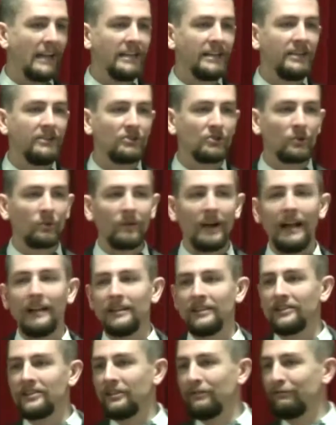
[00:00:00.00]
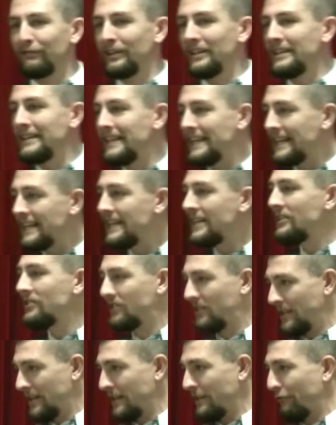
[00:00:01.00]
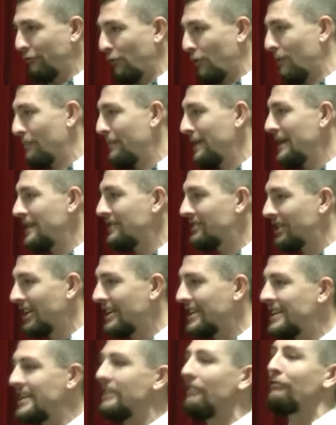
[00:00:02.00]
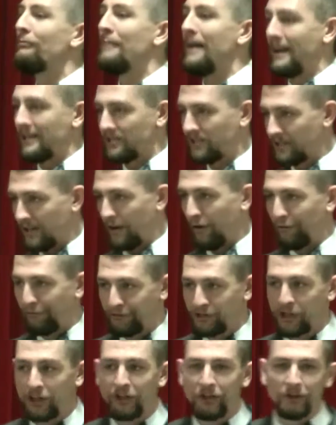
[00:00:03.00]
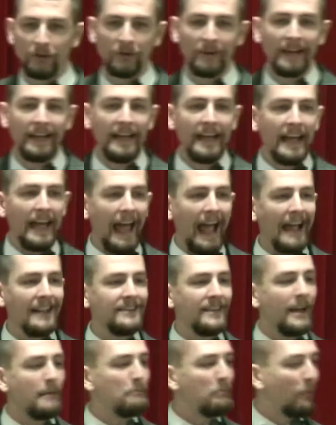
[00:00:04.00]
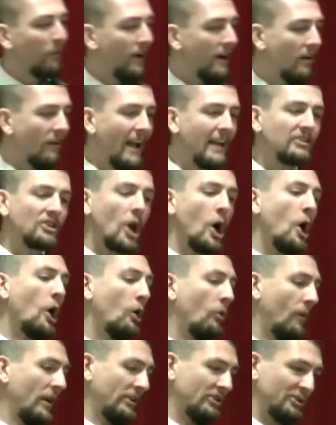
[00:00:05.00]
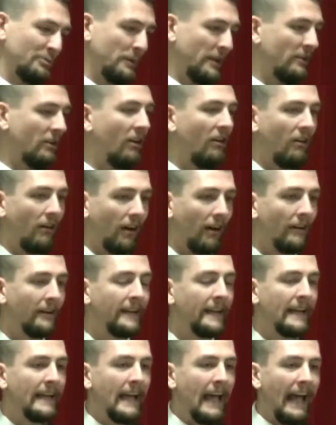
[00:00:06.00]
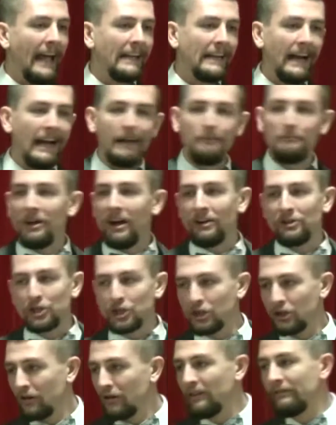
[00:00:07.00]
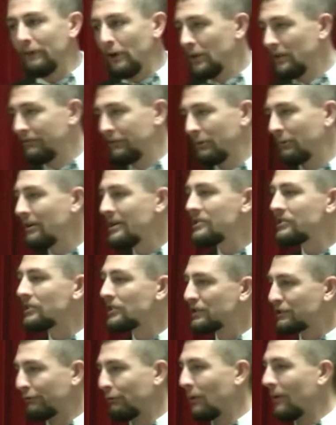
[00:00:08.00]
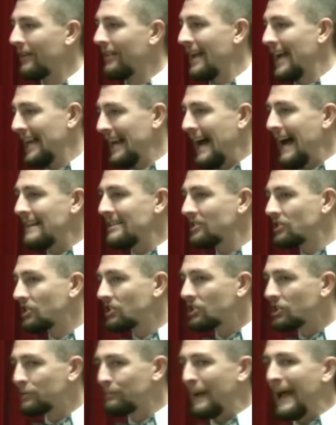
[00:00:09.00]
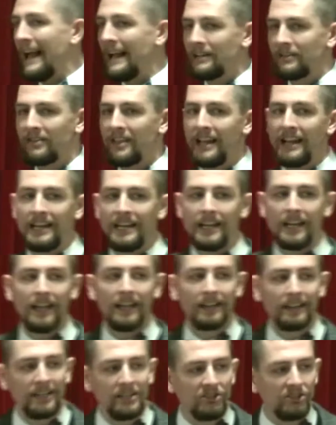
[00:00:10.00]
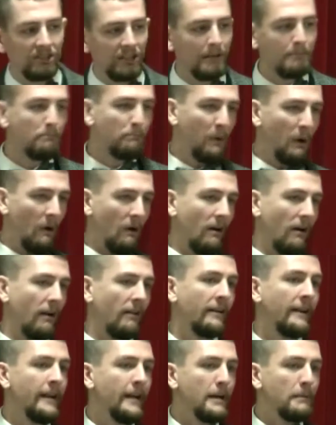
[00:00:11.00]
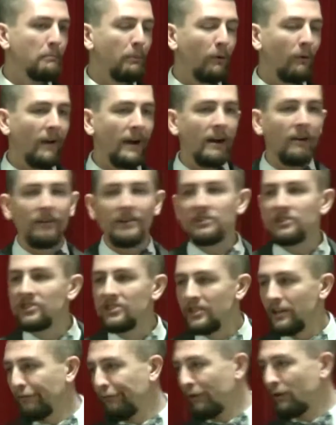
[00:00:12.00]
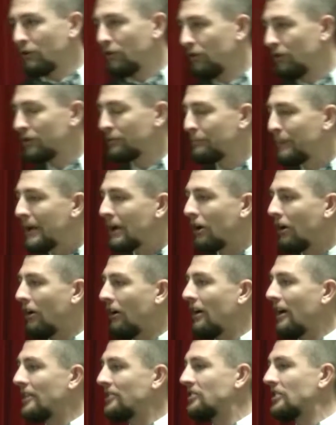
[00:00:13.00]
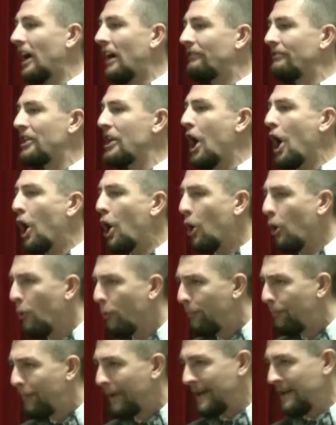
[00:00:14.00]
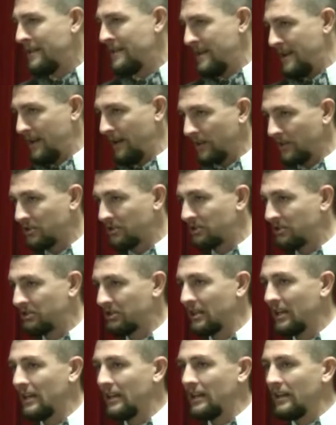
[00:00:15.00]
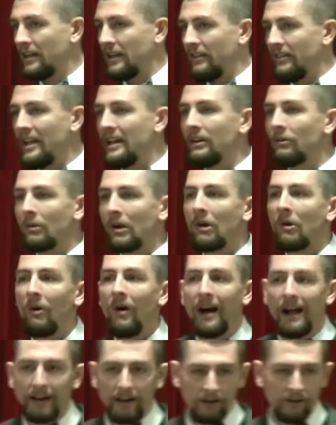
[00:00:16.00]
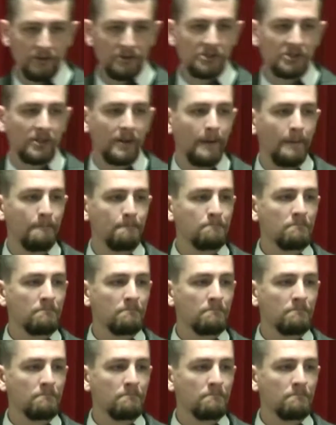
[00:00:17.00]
and it is relatively easy for me to give myself to. And yet, prayer has always been hard. And I'm not sure of all of the reasons for that. I suspect that, it, at least in part, prayer is difficult because of the openness that it requires.